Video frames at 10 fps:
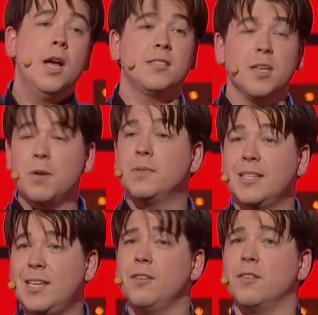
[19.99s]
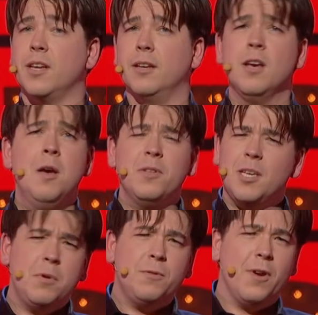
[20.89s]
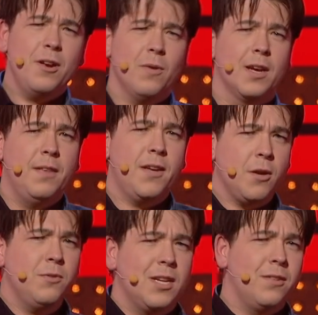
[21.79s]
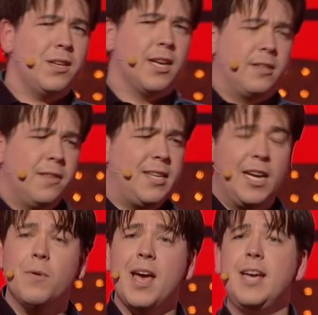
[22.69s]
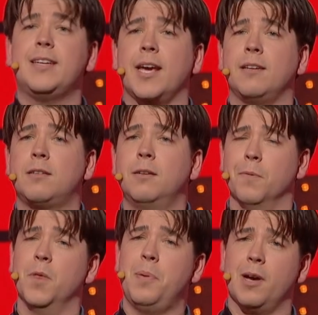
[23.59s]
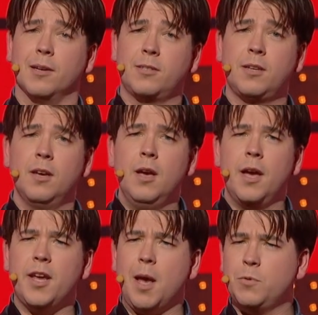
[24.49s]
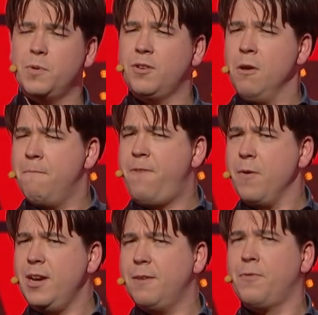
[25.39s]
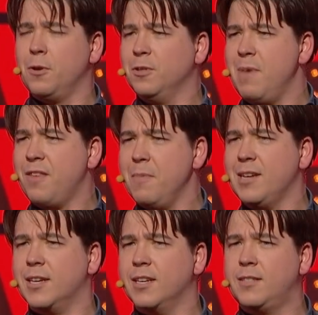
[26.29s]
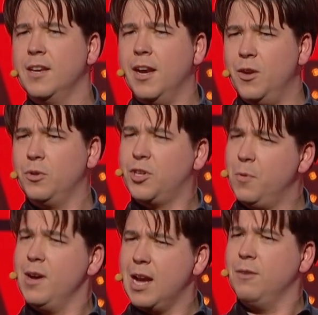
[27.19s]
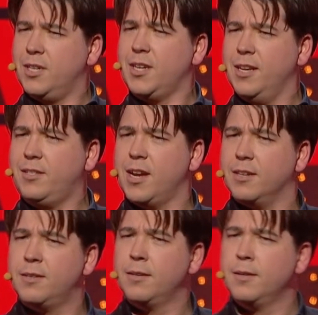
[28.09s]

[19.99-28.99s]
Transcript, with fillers: And sometimes they tell you the date. But sometimes, very annoyingly, they don't tell you the date. They tell you a date from the past, and it comes with very difficult mathematics in order to work out today's date.